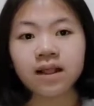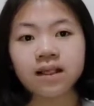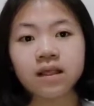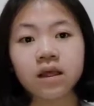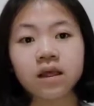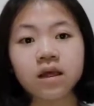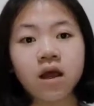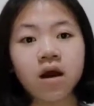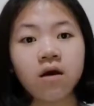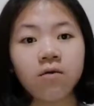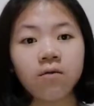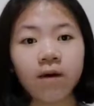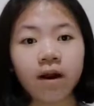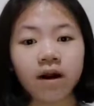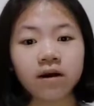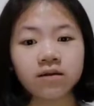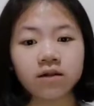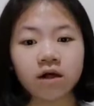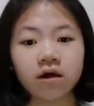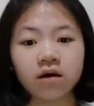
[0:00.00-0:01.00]
The young
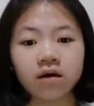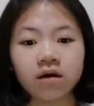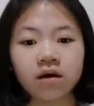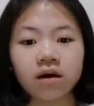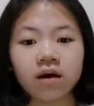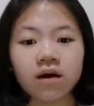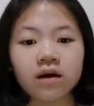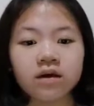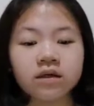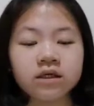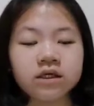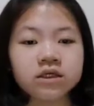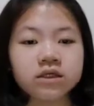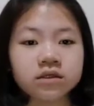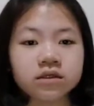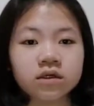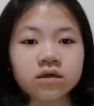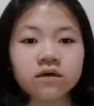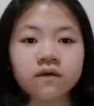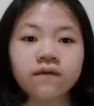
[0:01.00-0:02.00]
warlock
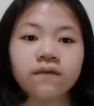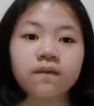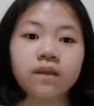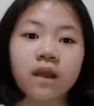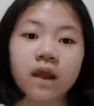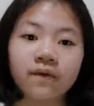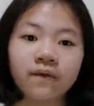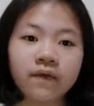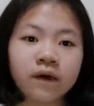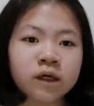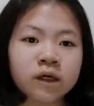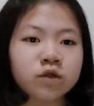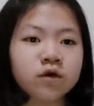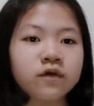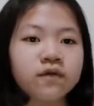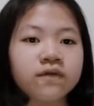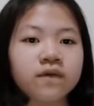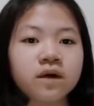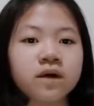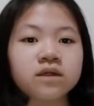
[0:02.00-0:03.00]
resolved never
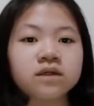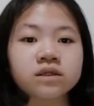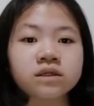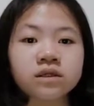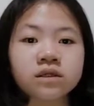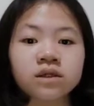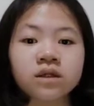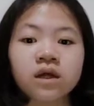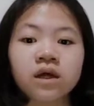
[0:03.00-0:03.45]
to fall